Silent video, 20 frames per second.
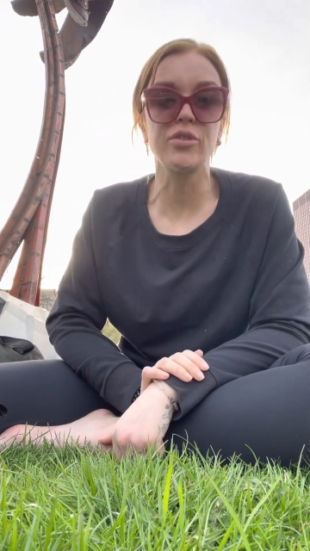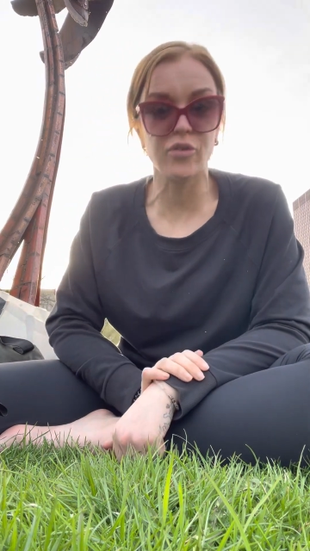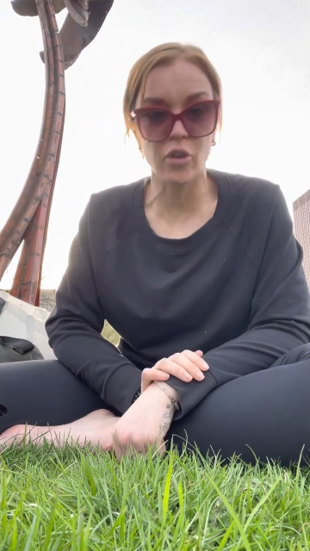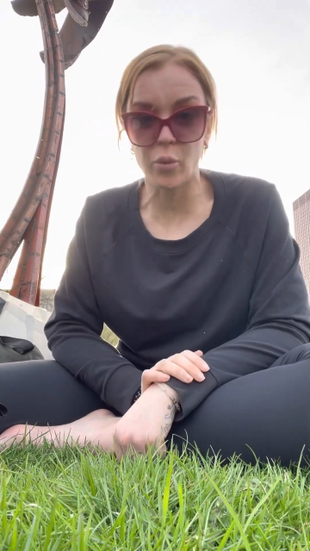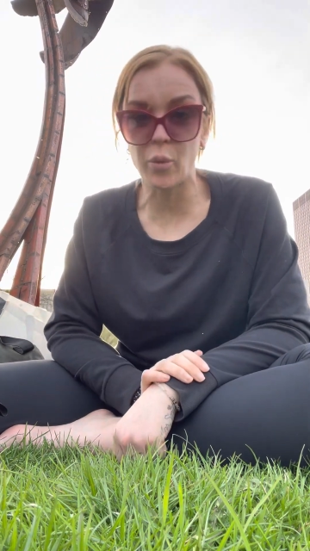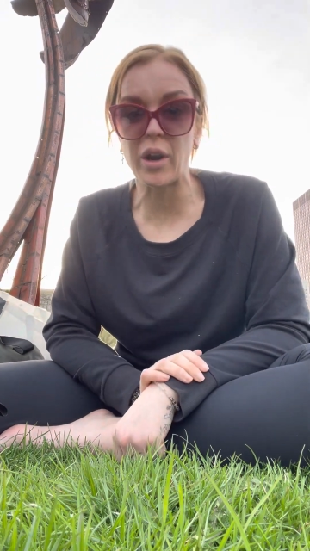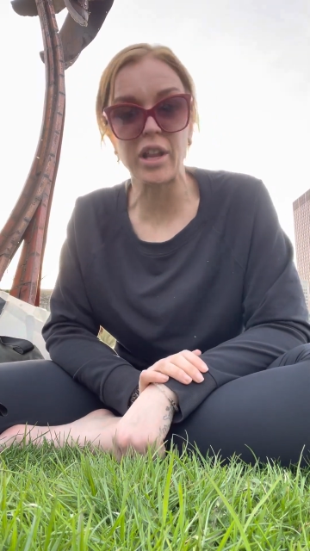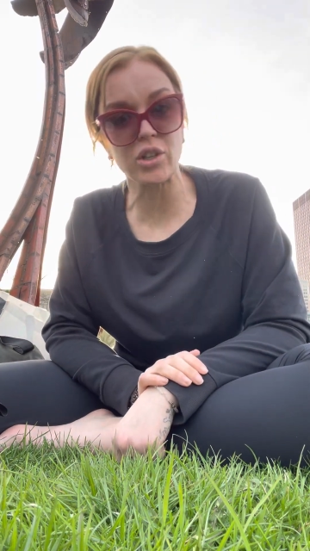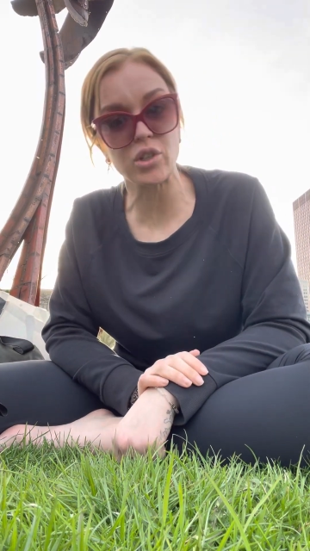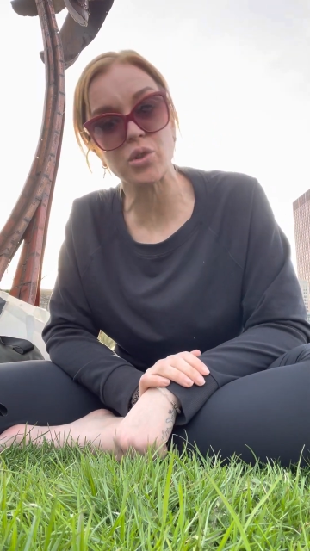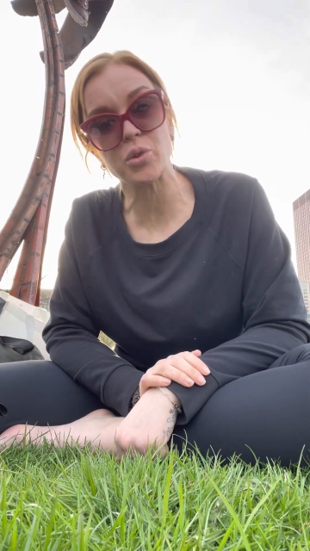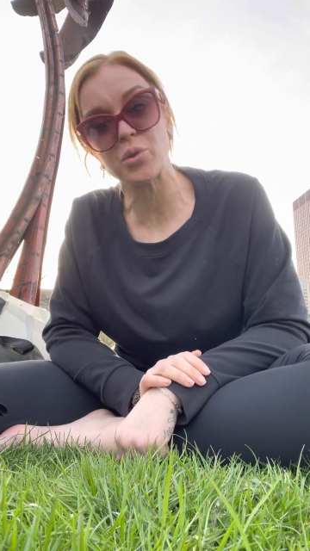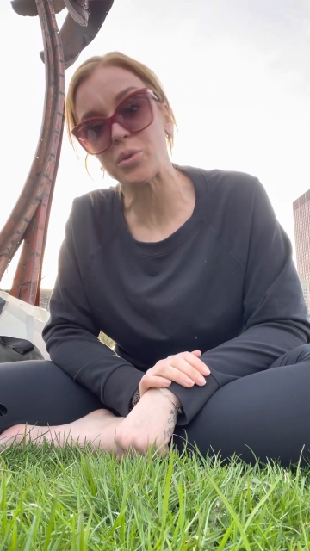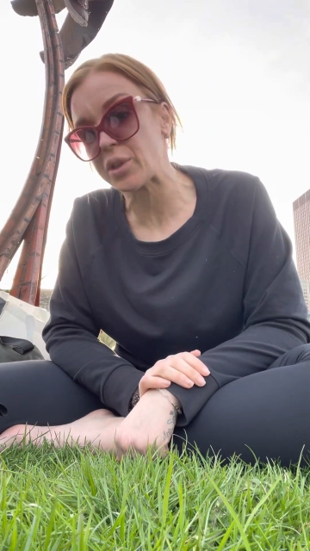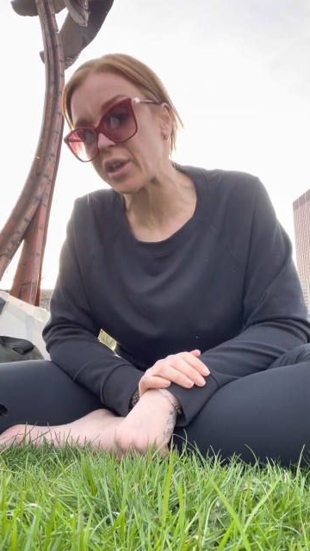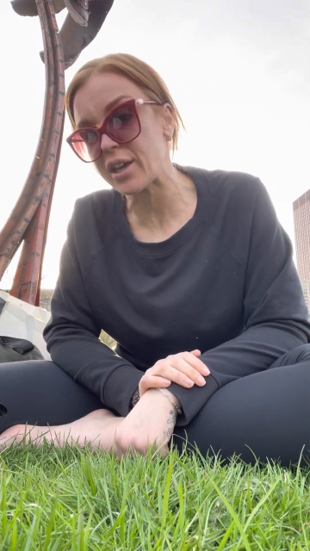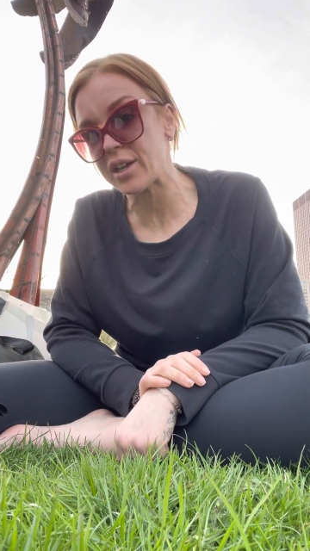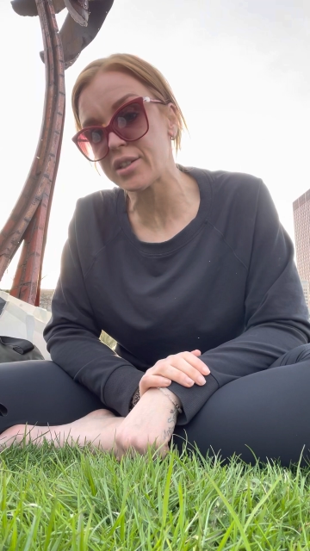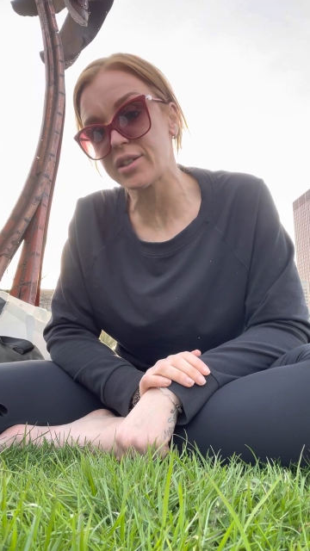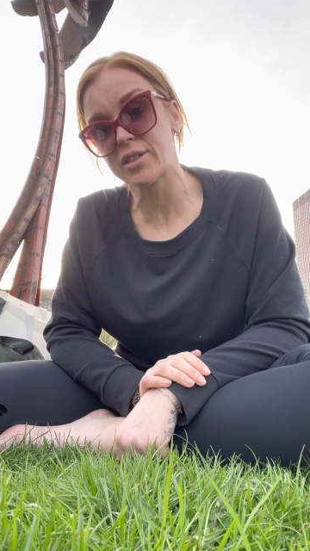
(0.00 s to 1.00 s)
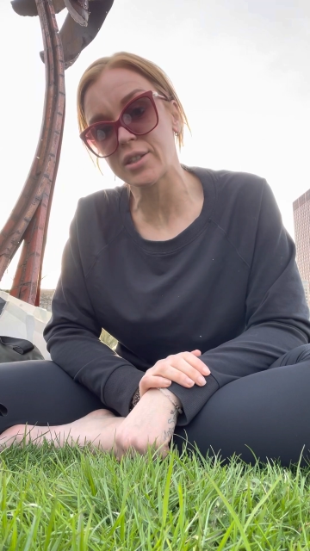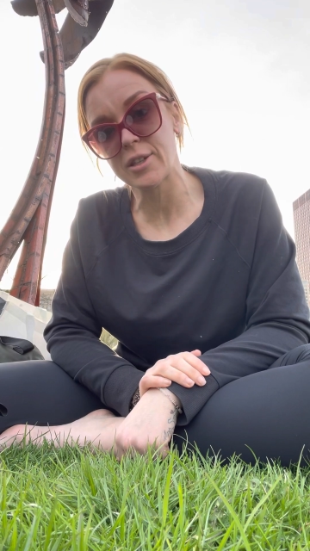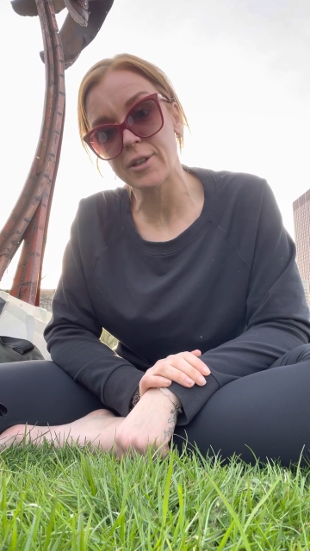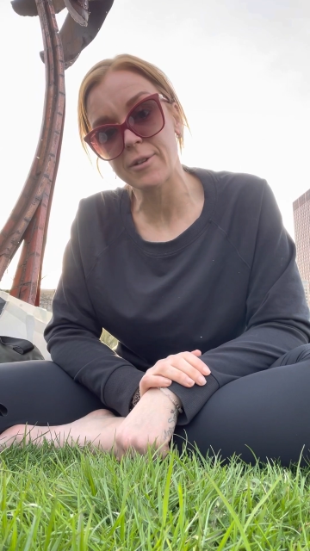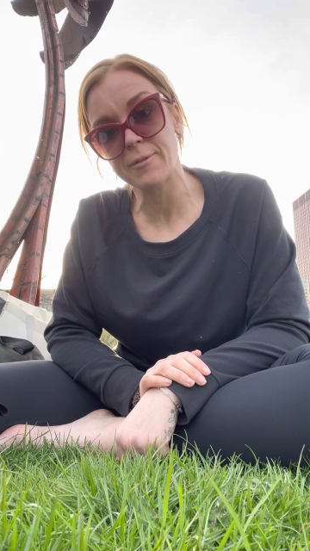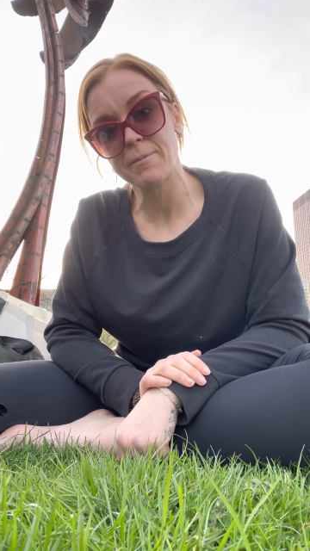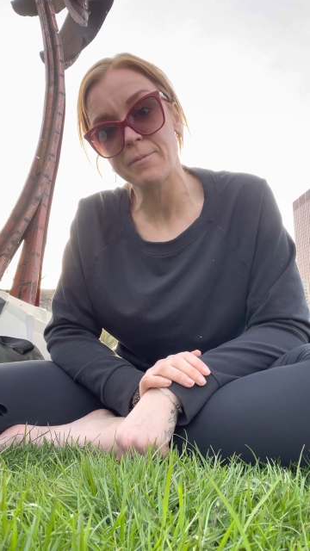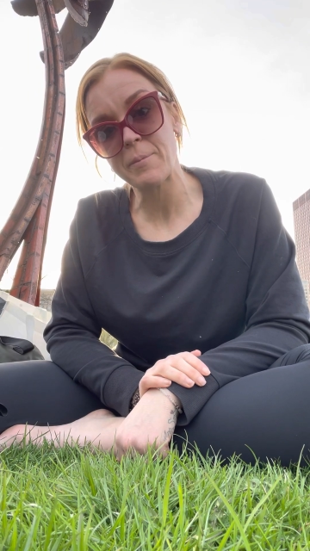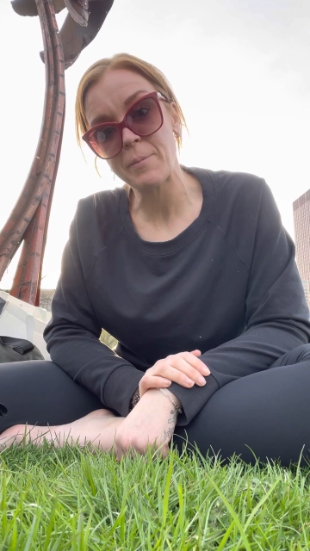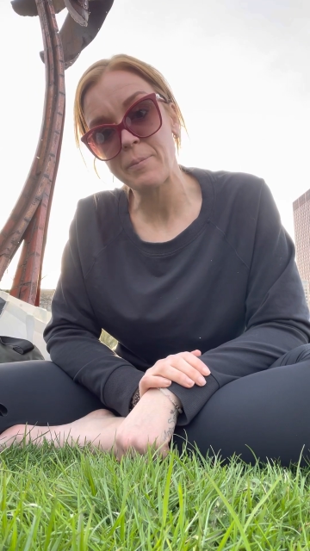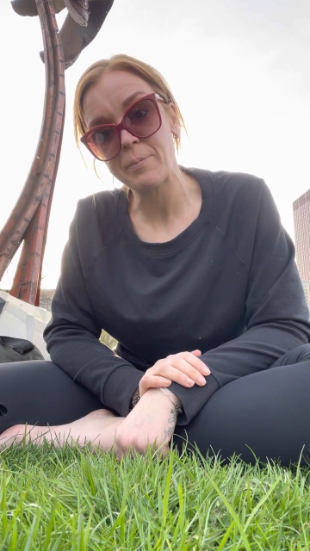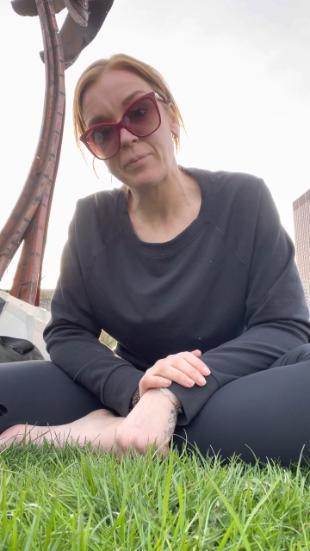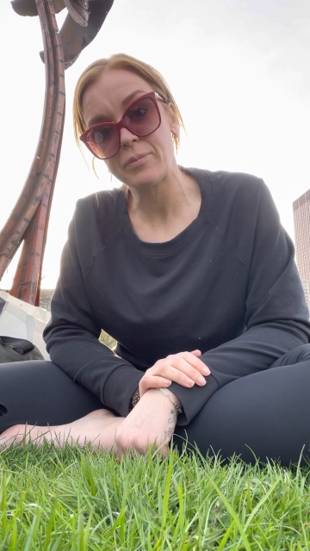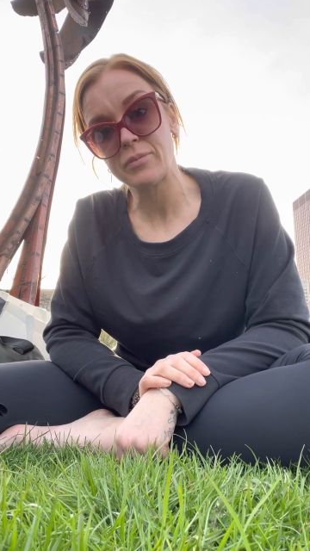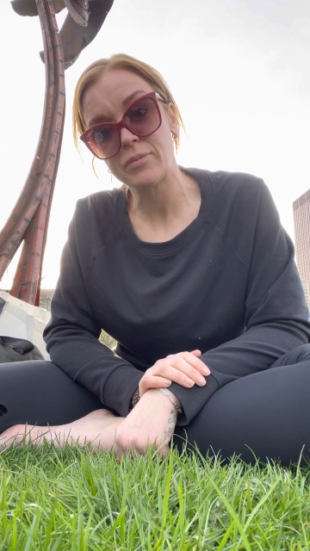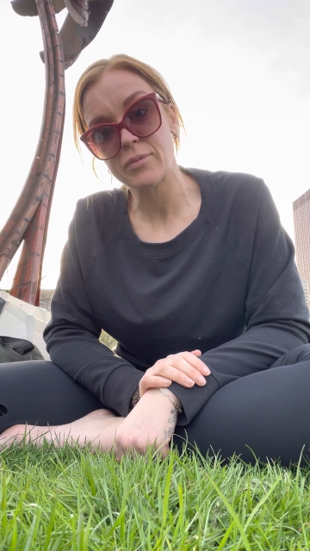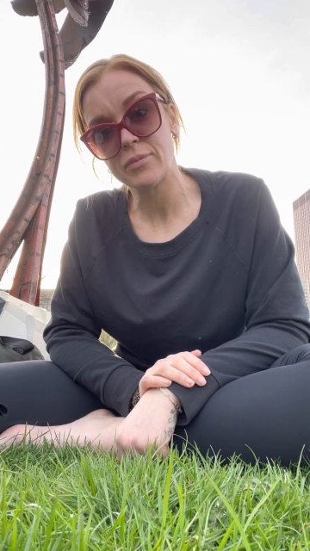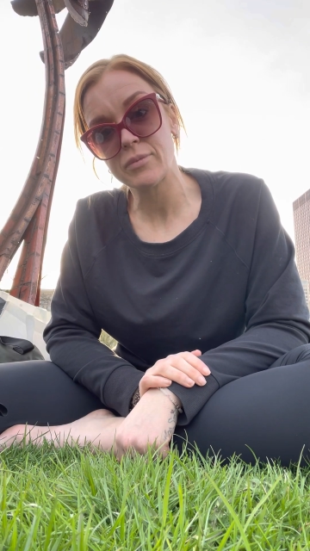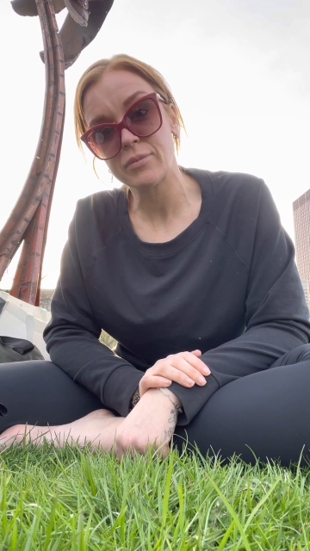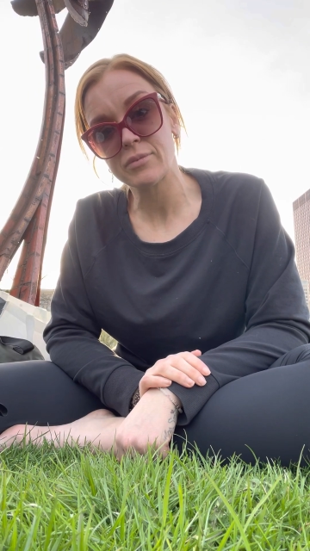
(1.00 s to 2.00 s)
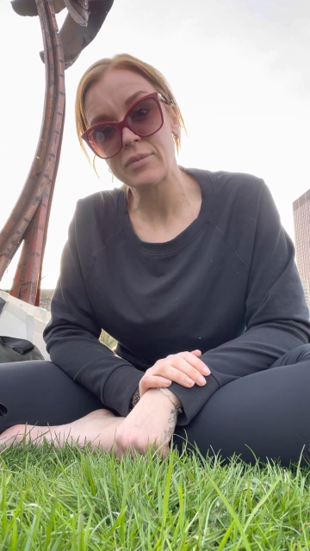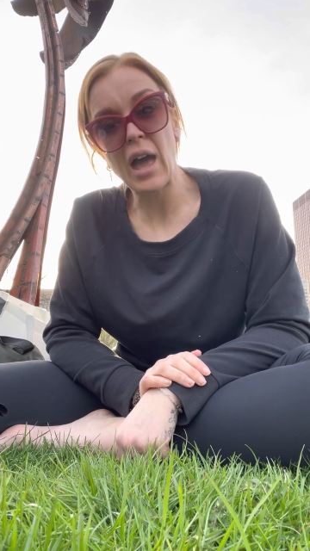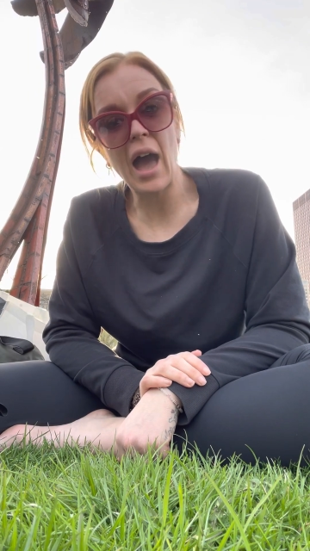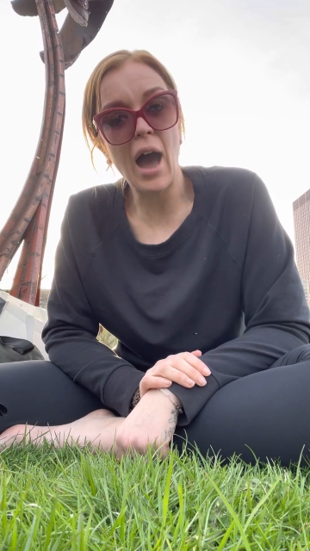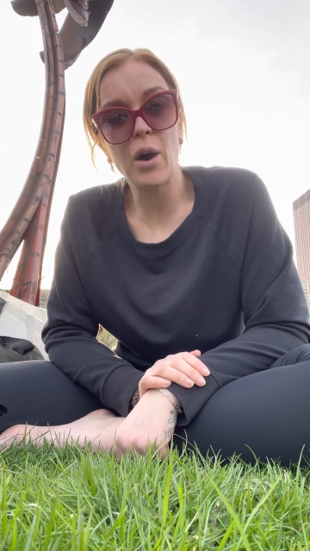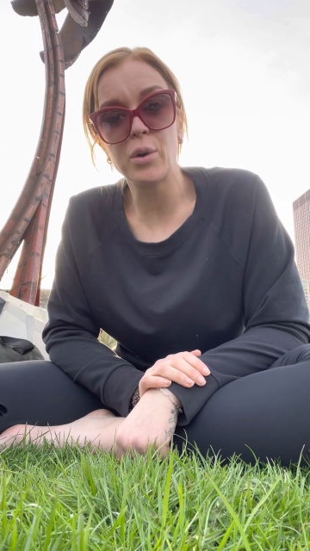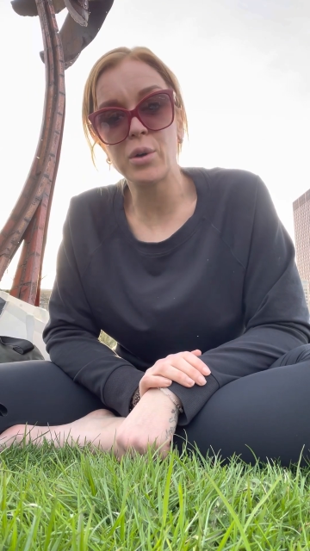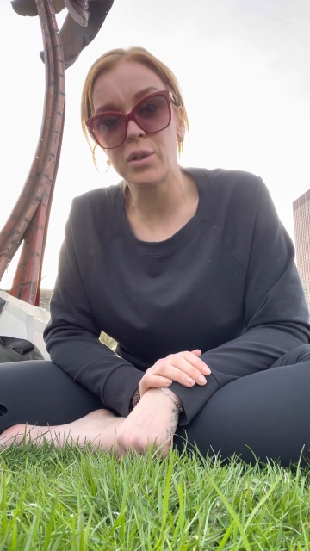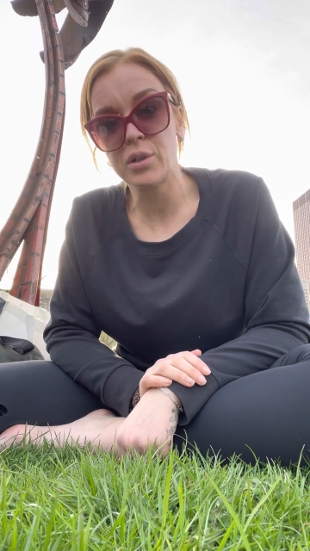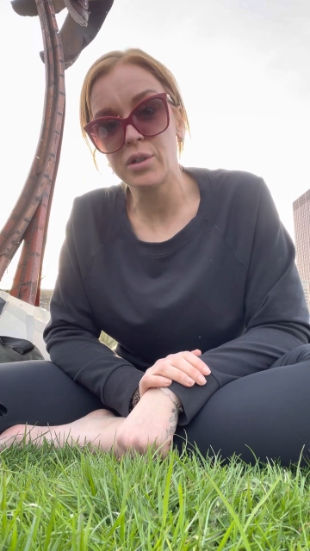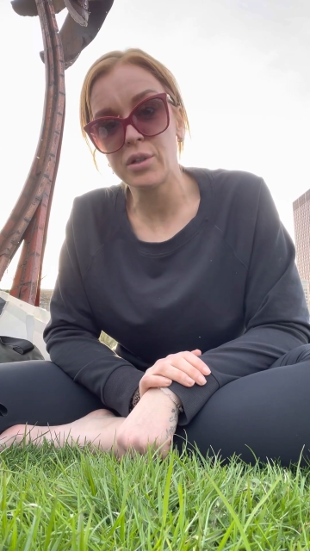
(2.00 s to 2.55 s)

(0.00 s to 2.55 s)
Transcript: for what it truly is? How?